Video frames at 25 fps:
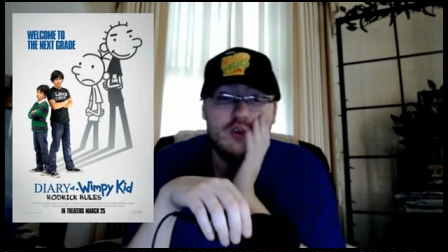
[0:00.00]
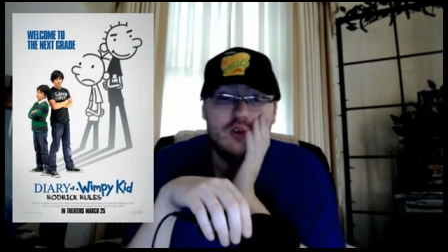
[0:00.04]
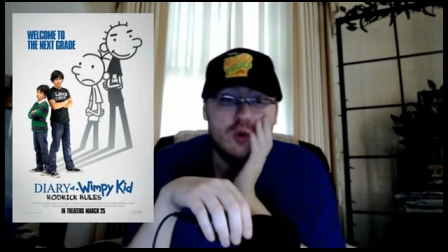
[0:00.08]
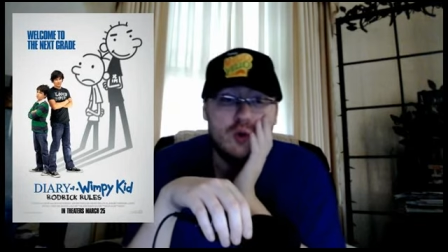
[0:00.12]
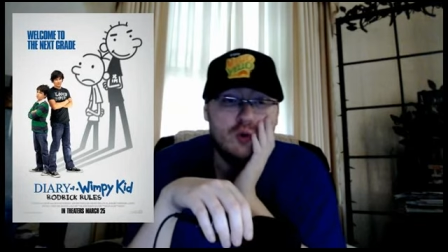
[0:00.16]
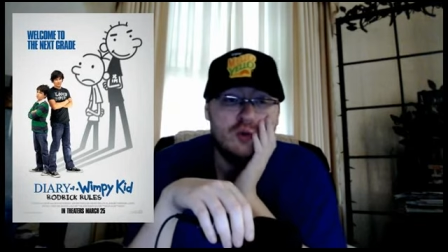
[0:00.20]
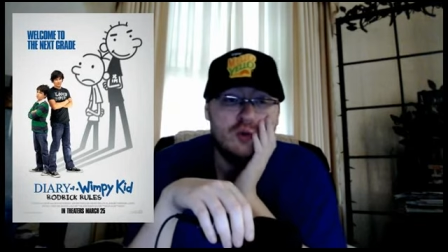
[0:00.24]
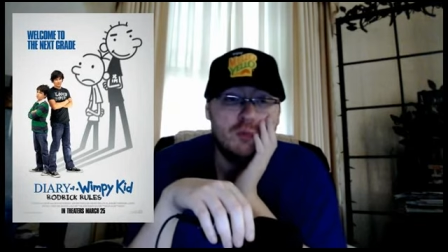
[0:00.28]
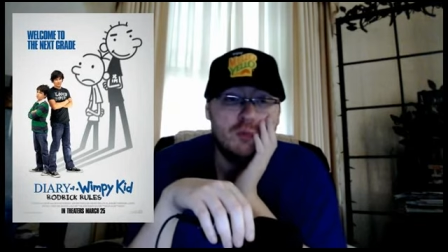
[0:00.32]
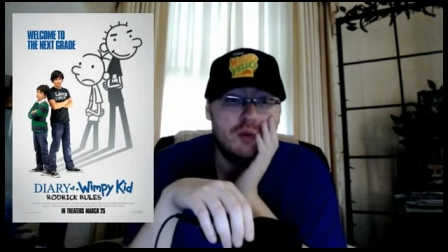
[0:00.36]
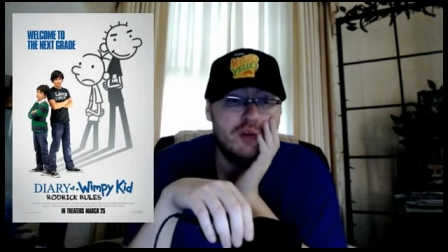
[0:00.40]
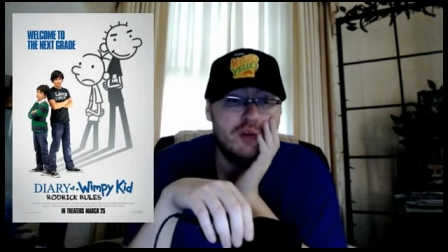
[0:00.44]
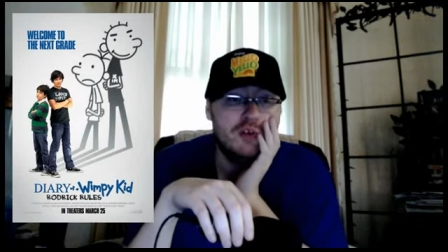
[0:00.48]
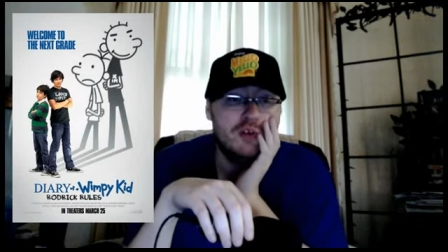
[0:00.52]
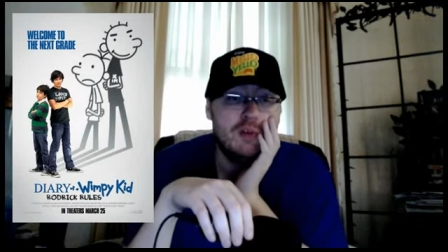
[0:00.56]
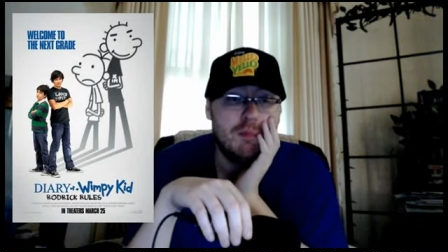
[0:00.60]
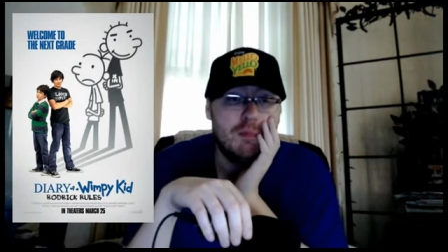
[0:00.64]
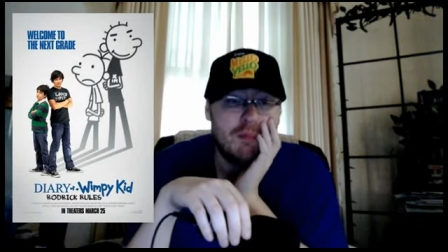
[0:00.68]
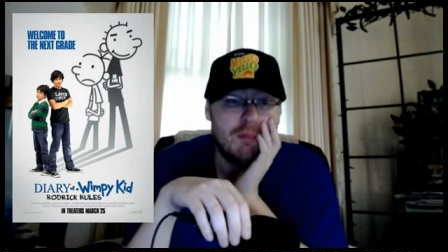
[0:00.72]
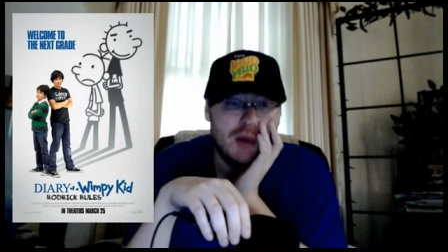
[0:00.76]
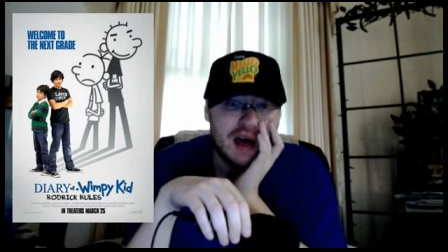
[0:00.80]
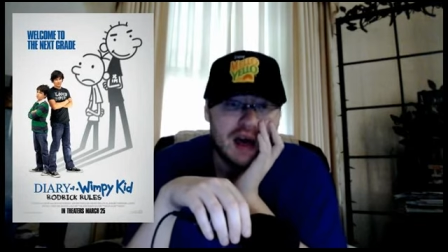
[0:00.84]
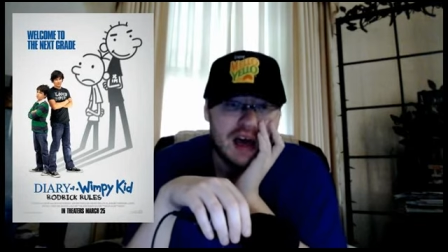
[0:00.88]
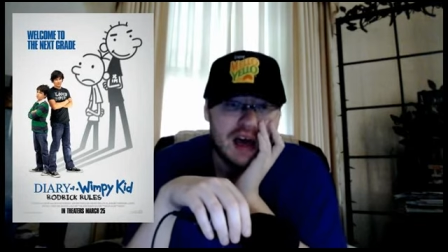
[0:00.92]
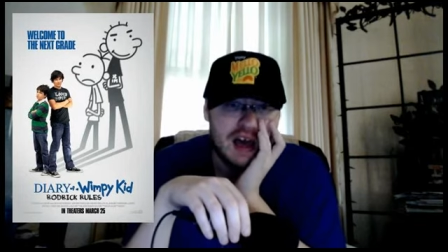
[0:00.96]
older brother to
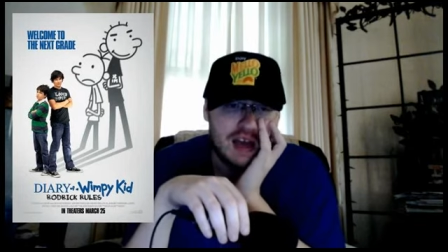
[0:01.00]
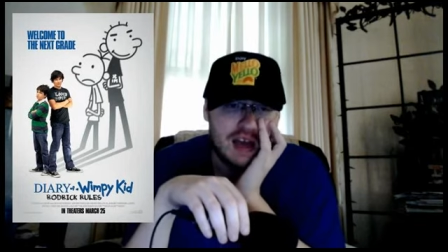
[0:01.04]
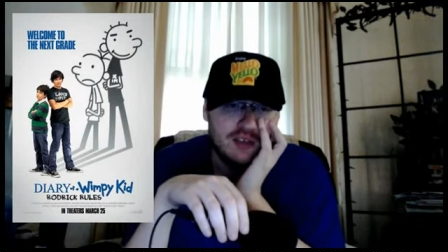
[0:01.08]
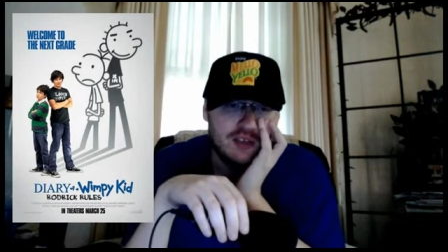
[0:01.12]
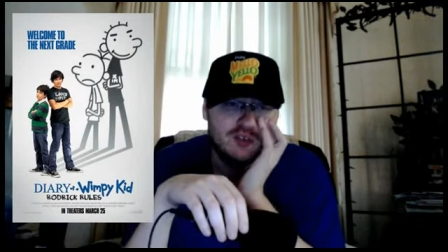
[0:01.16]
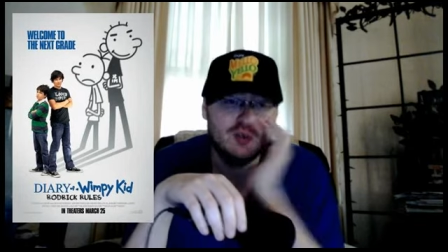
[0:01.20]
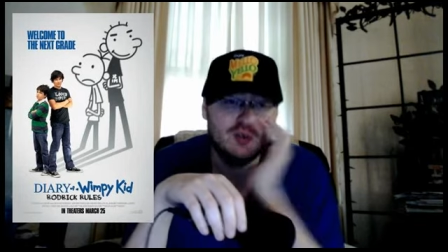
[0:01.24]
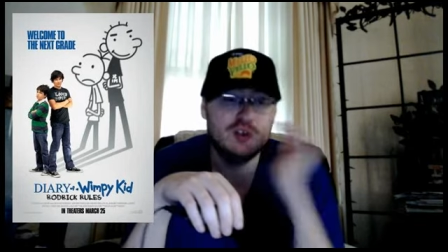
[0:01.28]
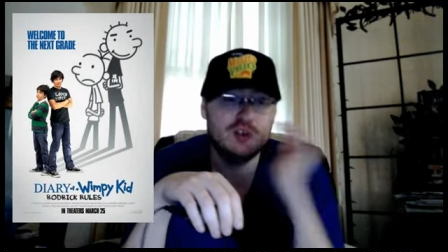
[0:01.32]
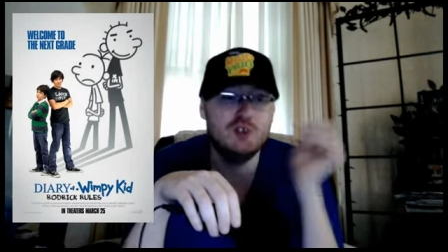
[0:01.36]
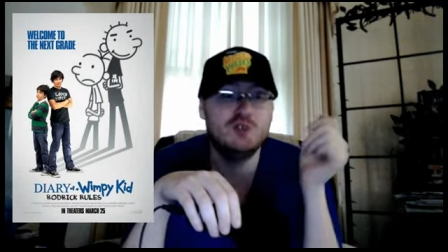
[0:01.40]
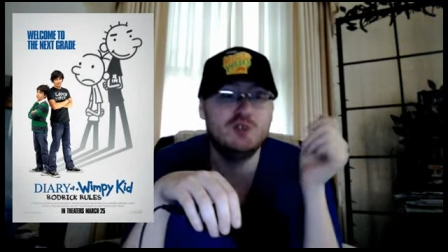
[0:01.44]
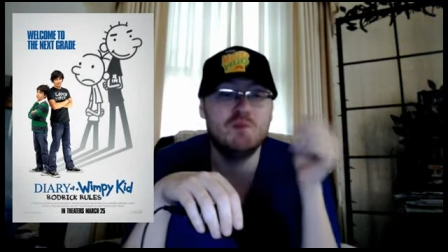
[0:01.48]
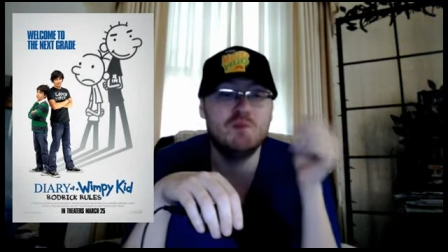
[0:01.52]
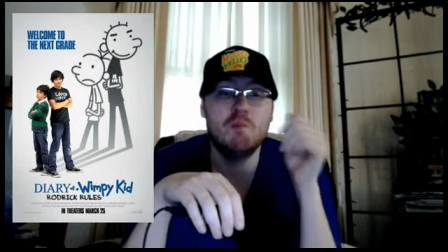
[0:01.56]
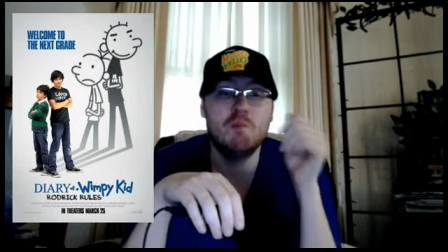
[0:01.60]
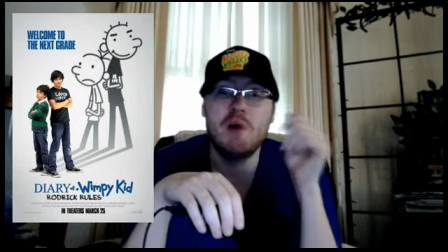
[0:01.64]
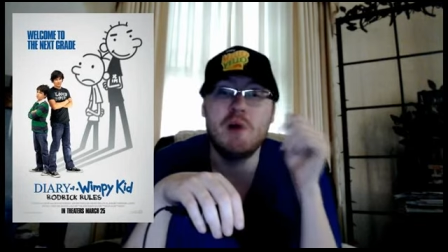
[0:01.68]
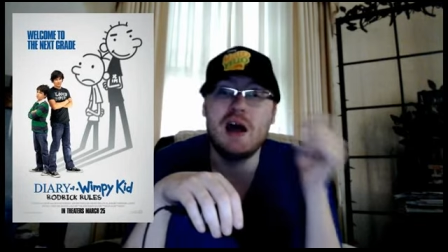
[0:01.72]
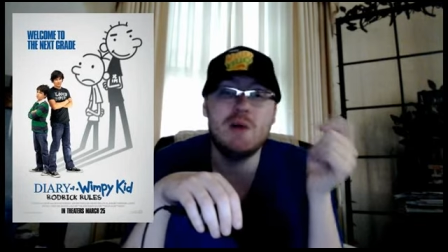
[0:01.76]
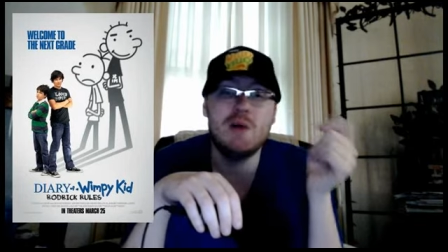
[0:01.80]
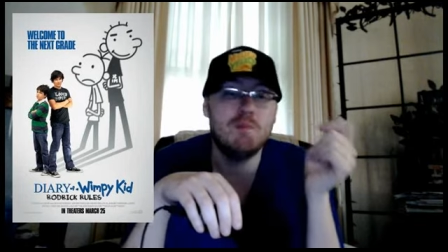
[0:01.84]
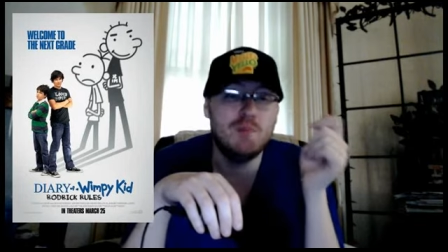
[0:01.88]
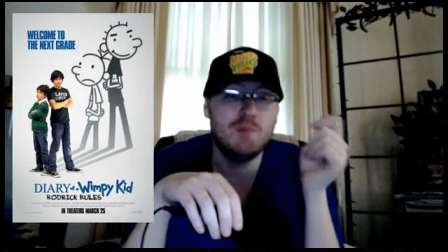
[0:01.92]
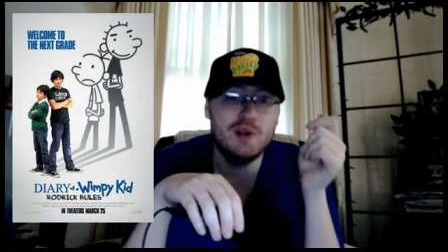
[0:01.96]
bond, so here's
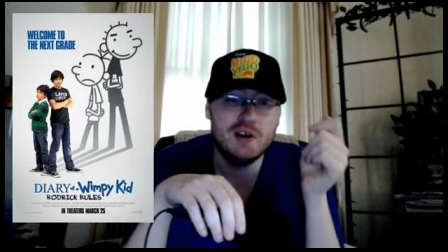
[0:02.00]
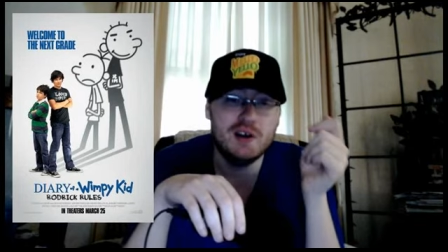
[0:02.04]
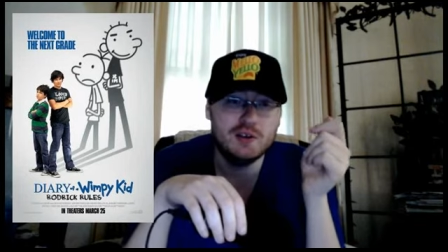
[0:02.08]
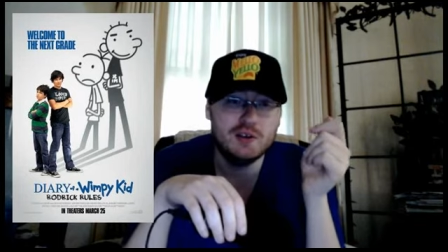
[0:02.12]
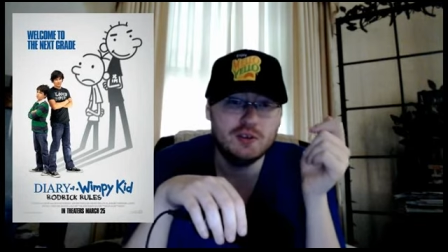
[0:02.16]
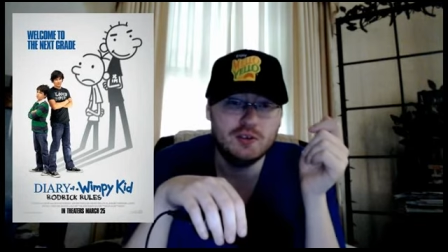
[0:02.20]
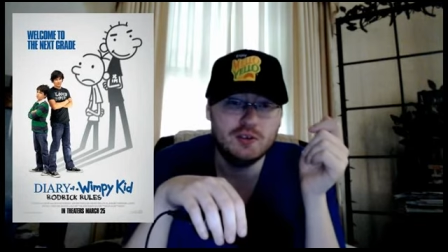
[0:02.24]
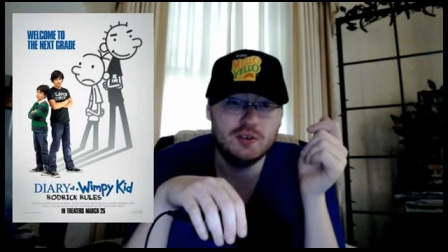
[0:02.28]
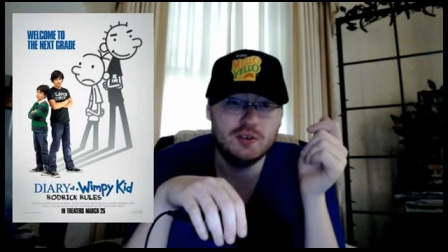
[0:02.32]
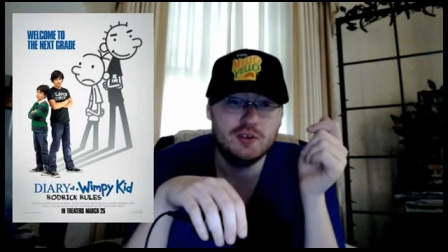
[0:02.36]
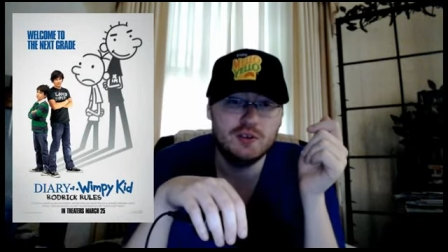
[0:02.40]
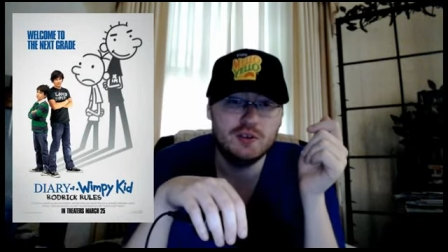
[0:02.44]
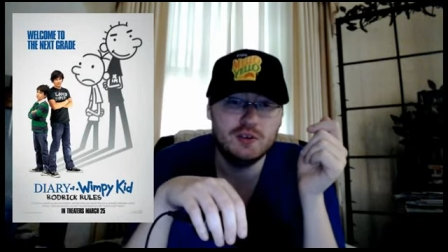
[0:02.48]
mom bucks.